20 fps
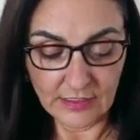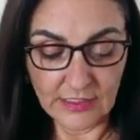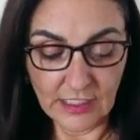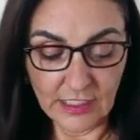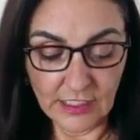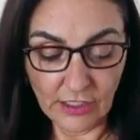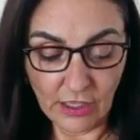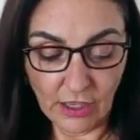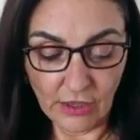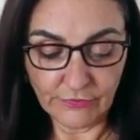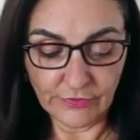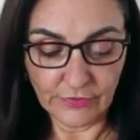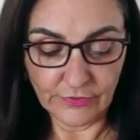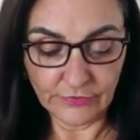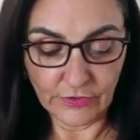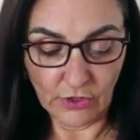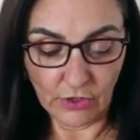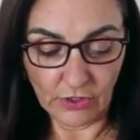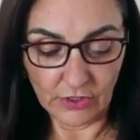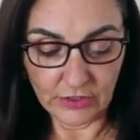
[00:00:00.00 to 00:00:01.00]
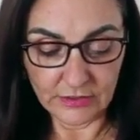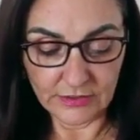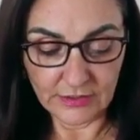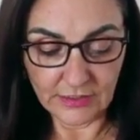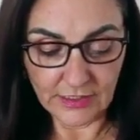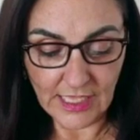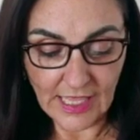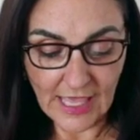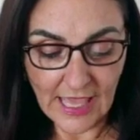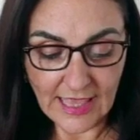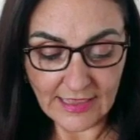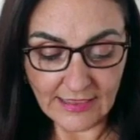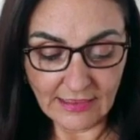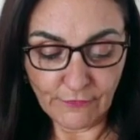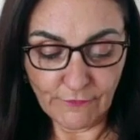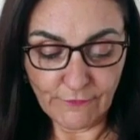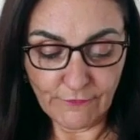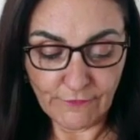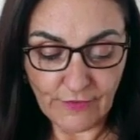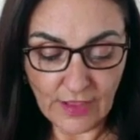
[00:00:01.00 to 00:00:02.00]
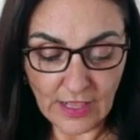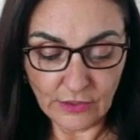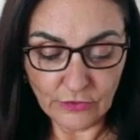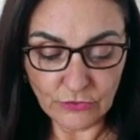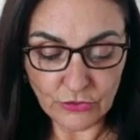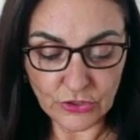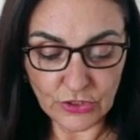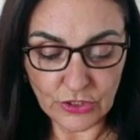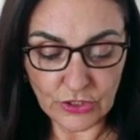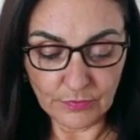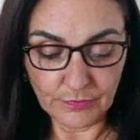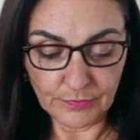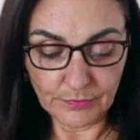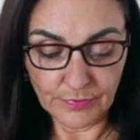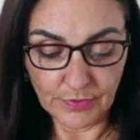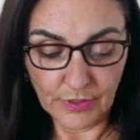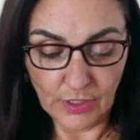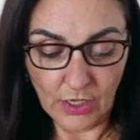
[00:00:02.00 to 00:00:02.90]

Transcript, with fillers: the love of God, and the fellowship